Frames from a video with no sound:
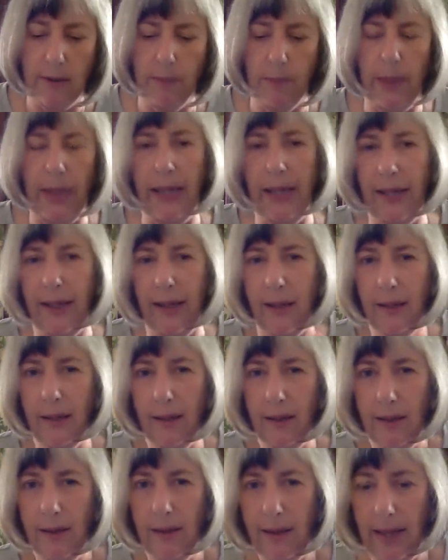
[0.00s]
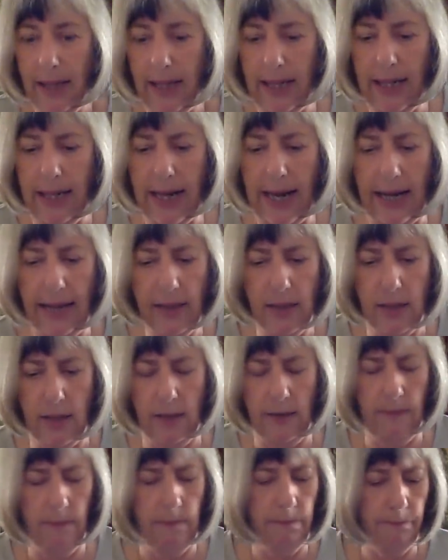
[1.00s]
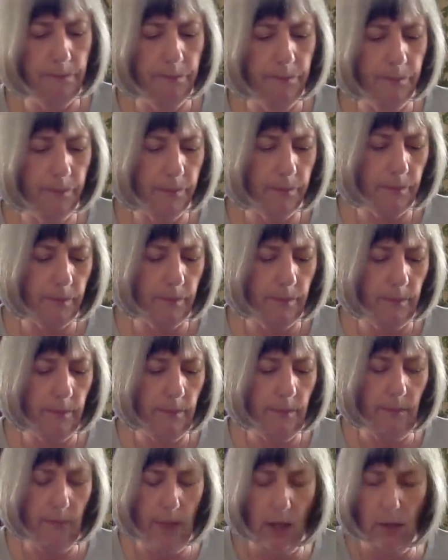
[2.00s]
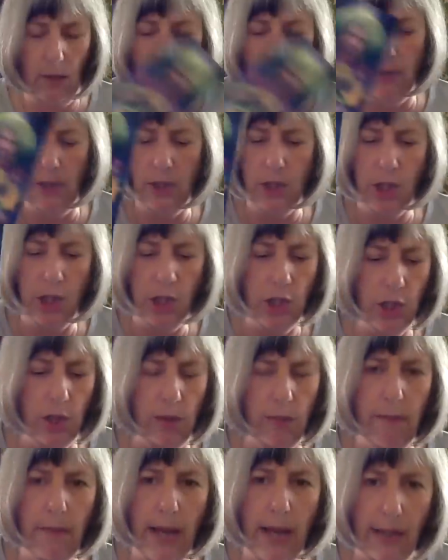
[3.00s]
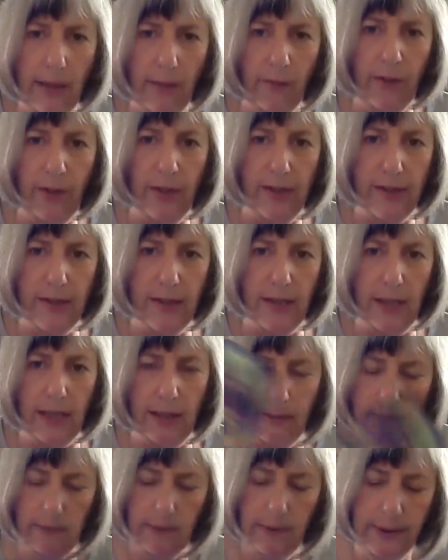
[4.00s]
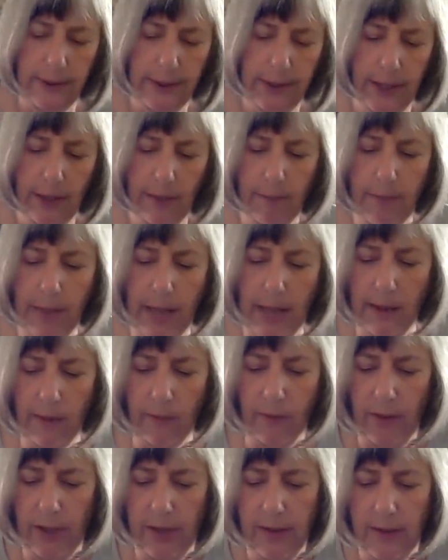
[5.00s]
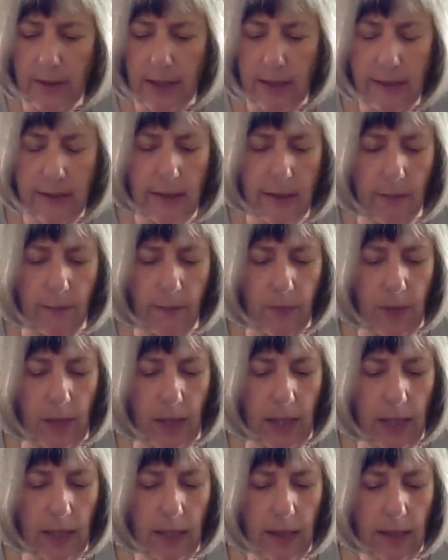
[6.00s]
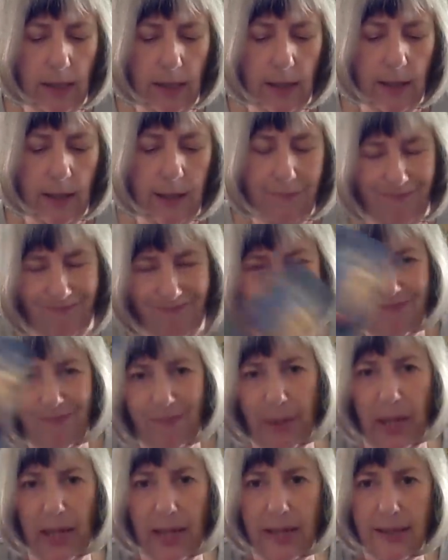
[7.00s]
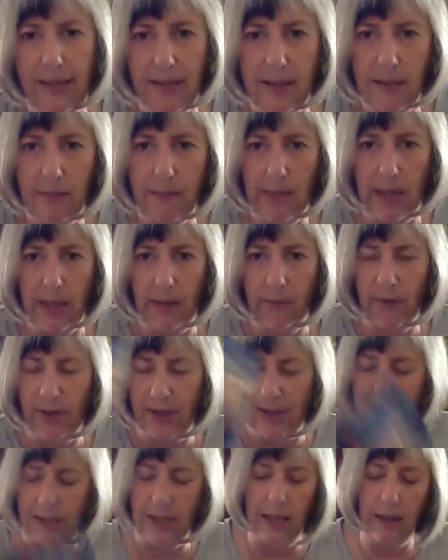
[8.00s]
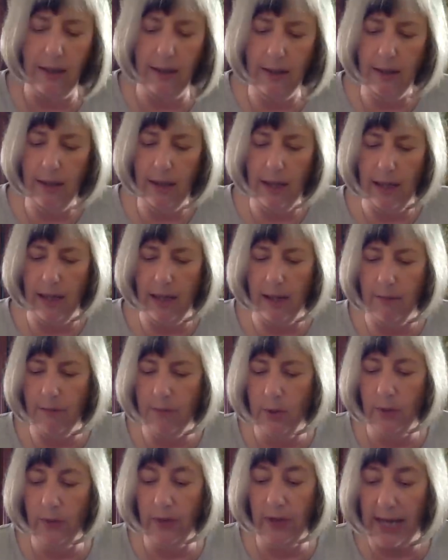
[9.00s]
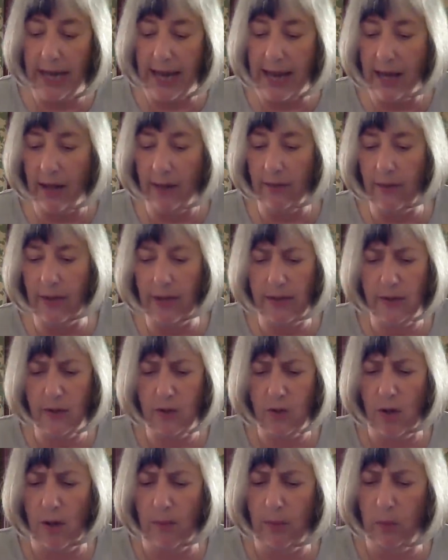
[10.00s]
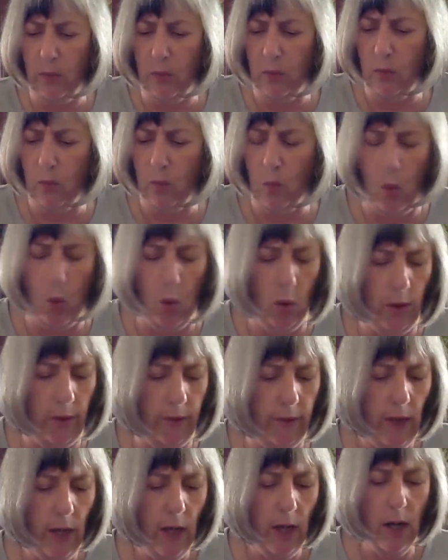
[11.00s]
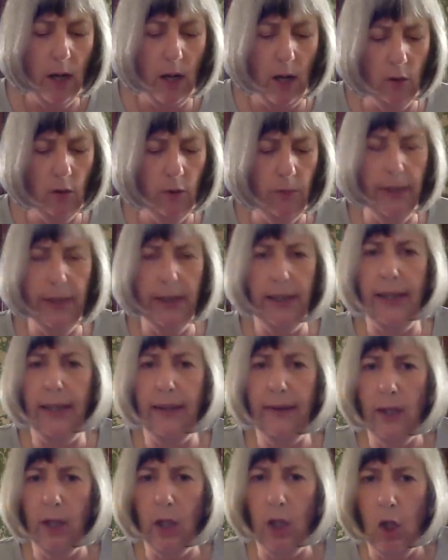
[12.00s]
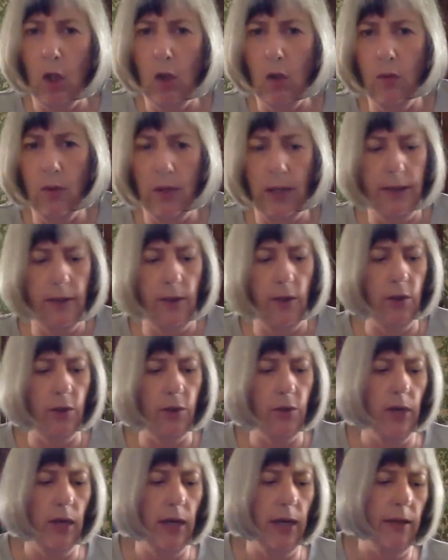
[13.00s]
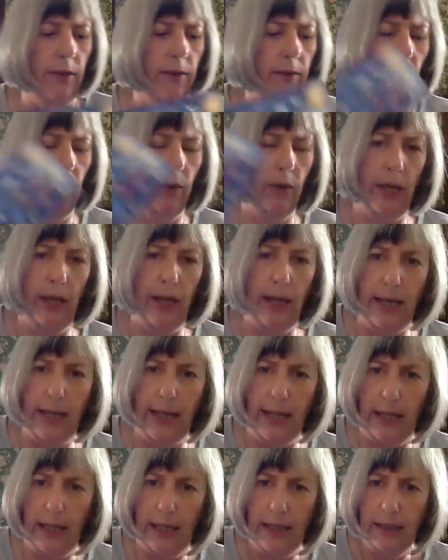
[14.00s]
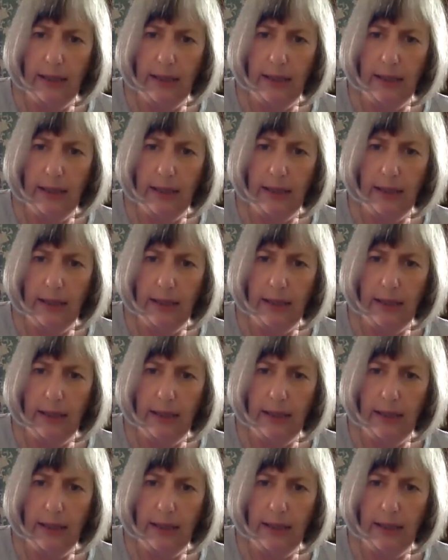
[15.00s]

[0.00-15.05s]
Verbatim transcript: being enacted the magician manifesting manifesting something peace manifesting uh, moving out of these troubled waters ultimately in the long run ukraine is okay